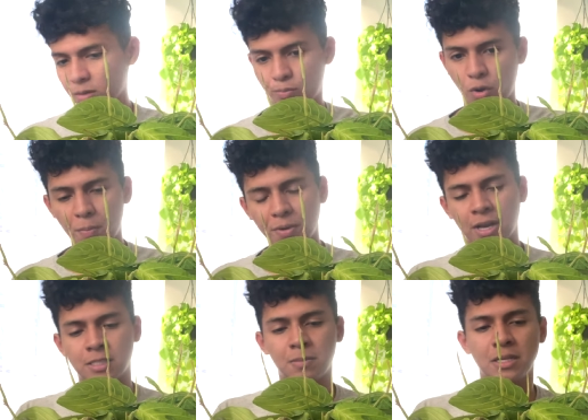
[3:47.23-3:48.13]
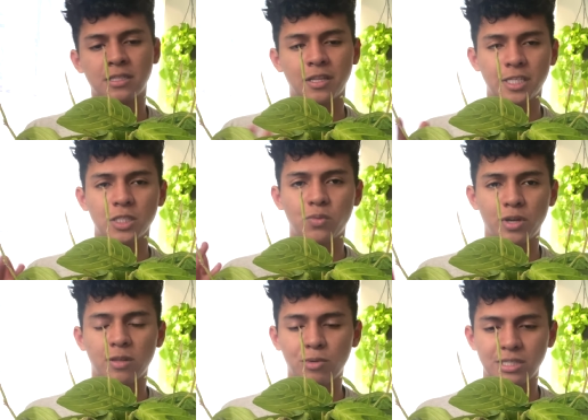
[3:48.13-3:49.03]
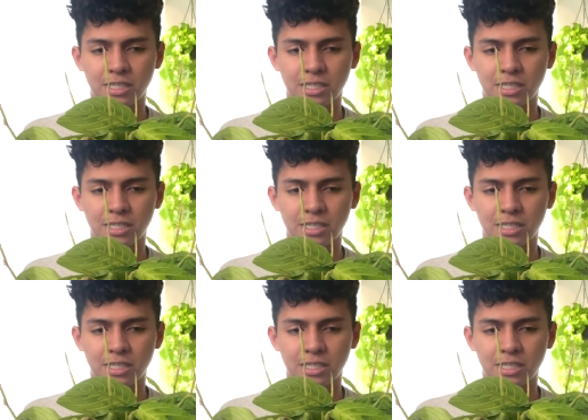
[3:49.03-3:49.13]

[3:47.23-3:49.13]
propagate some plants because this is one of the most